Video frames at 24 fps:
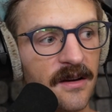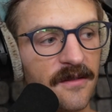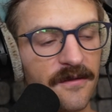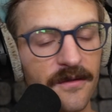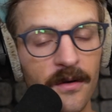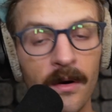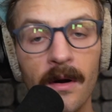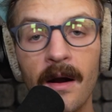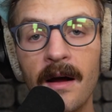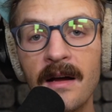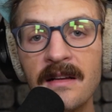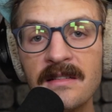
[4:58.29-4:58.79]

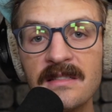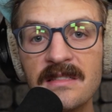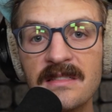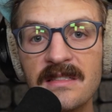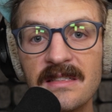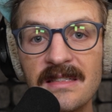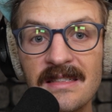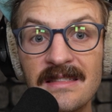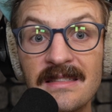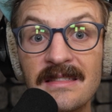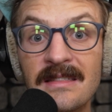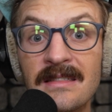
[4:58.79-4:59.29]
For us
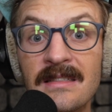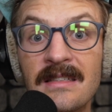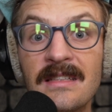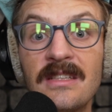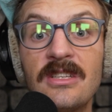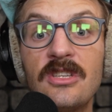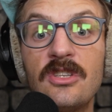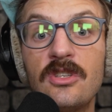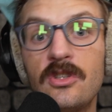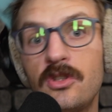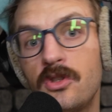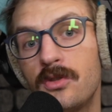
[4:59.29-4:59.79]
in
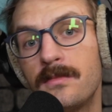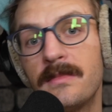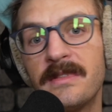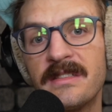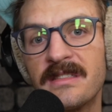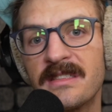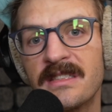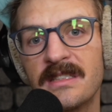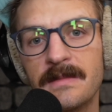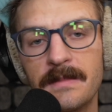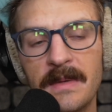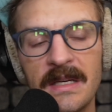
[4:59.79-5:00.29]

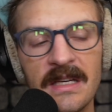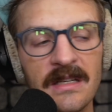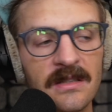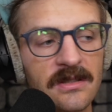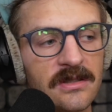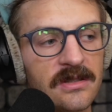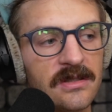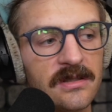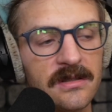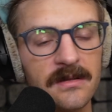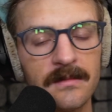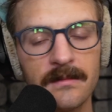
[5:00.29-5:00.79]
human
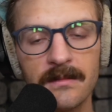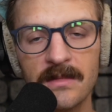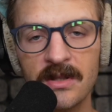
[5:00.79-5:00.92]
speech,